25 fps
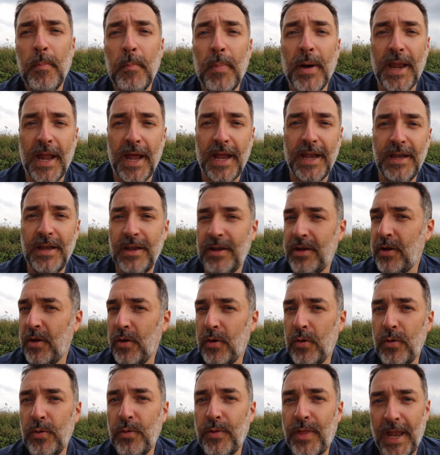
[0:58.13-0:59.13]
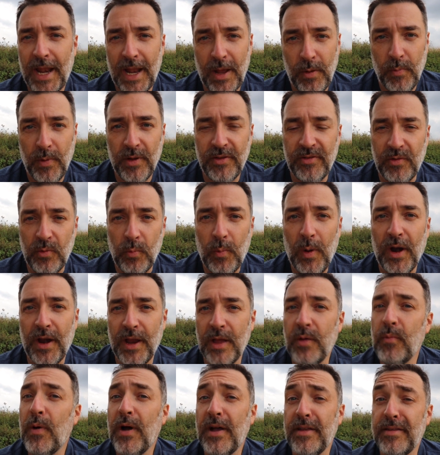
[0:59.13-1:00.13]
but I know that I wasn't where
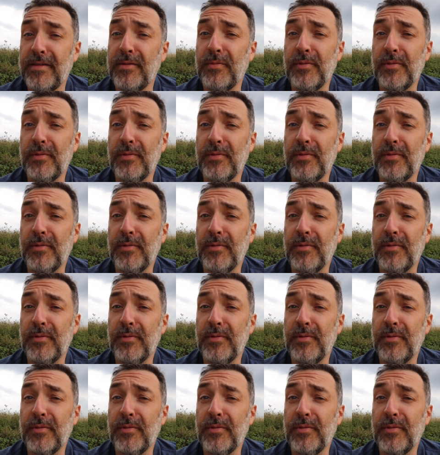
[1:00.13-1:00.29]
he was.